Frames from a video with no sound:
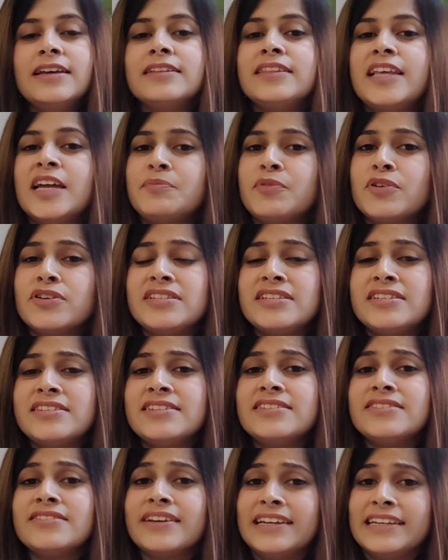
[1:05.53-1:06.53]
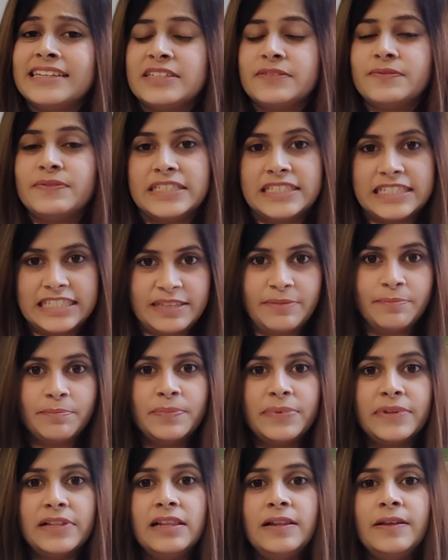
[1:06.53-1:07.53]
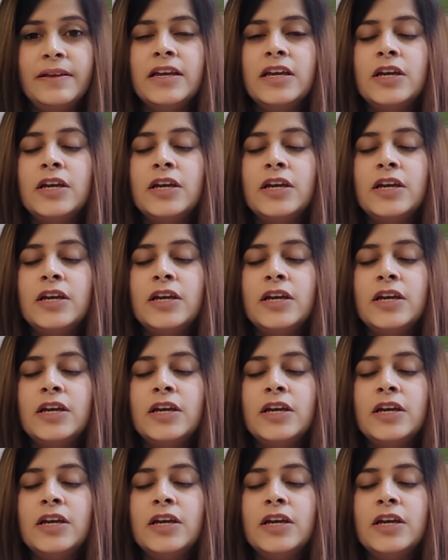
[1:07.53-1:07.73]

That process is relatively simple.